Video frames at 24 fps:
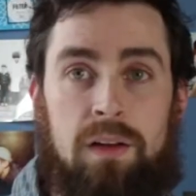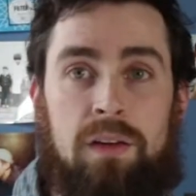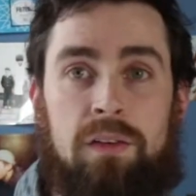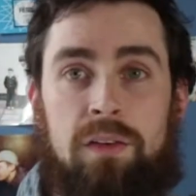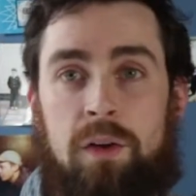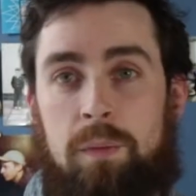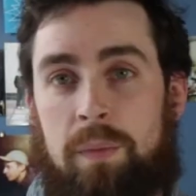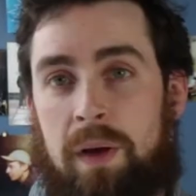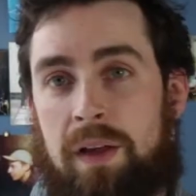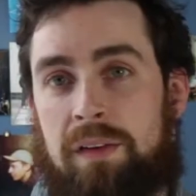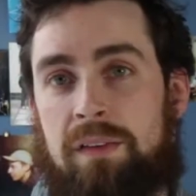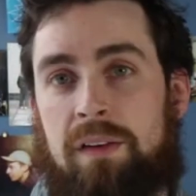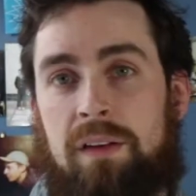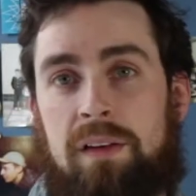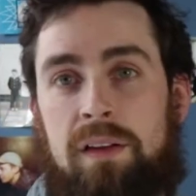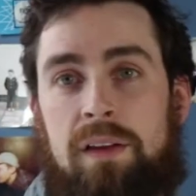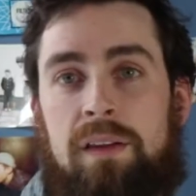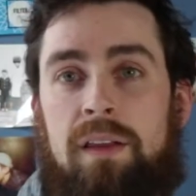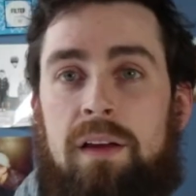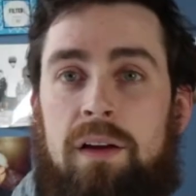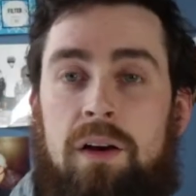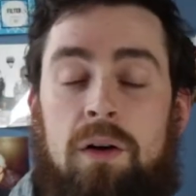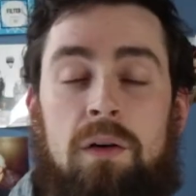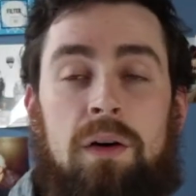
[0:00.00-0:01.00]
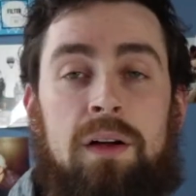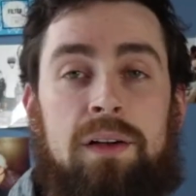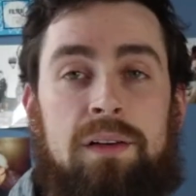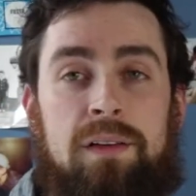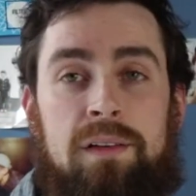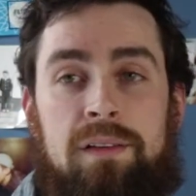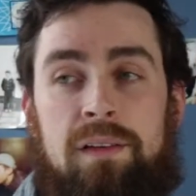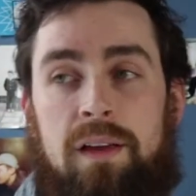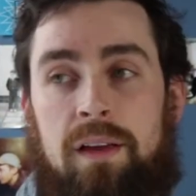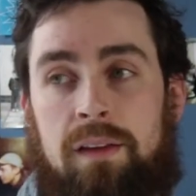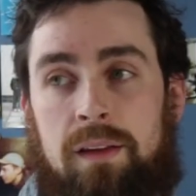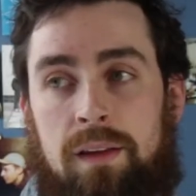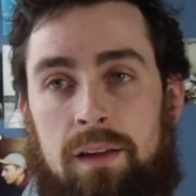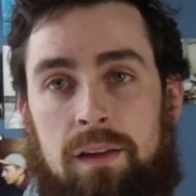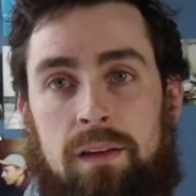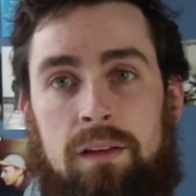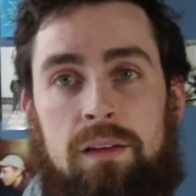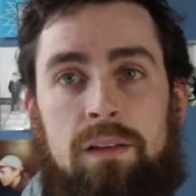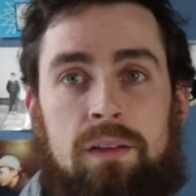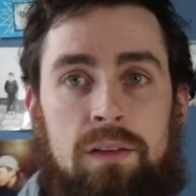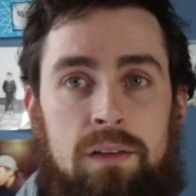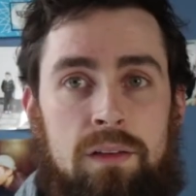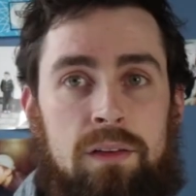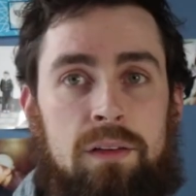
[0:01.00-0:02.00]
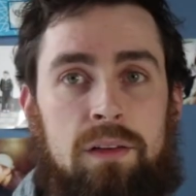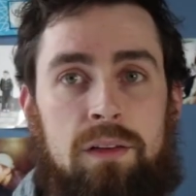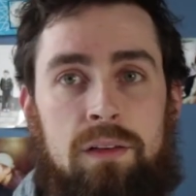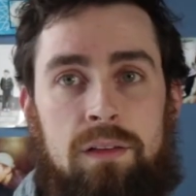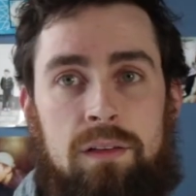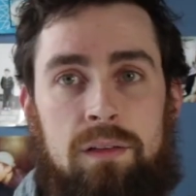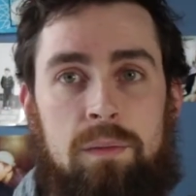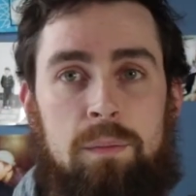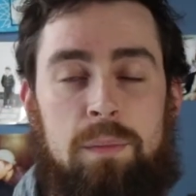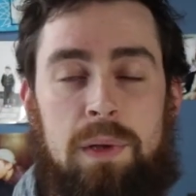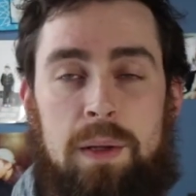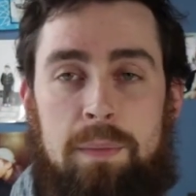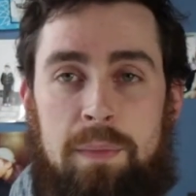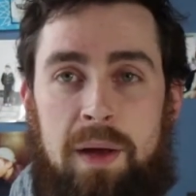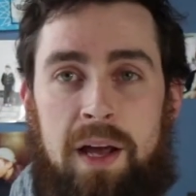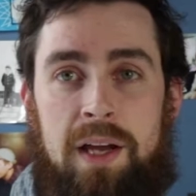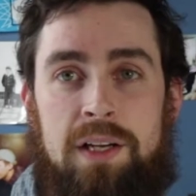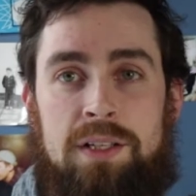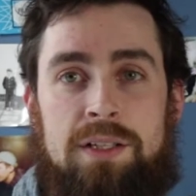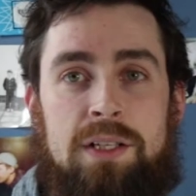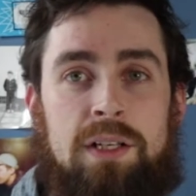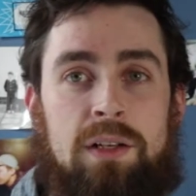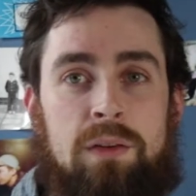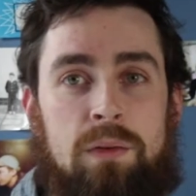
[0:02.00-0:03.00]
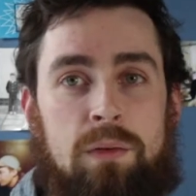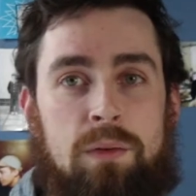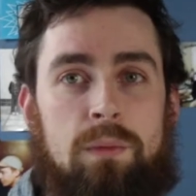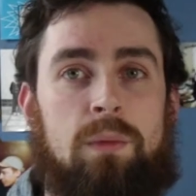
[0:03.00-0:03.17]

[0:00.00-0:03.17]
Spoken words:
So basically they go on to say that be patient,